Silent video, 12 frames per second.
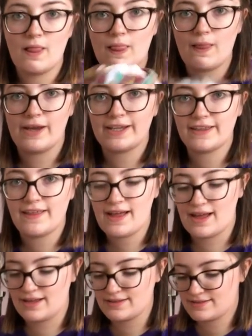Like
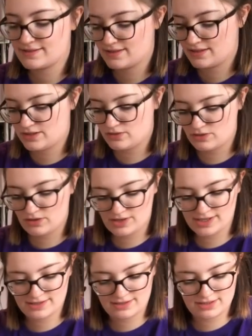that, and then you've got a
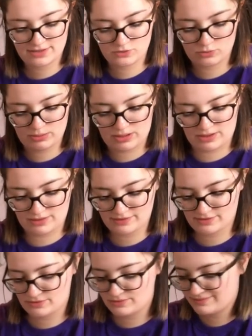nice little
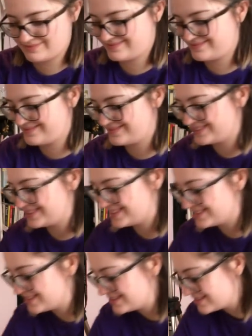parcel that you
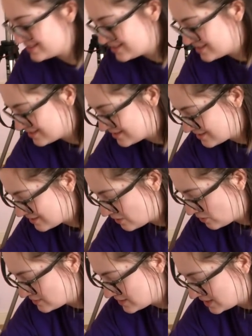can just
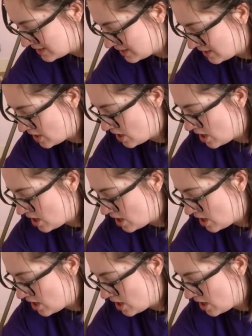slot in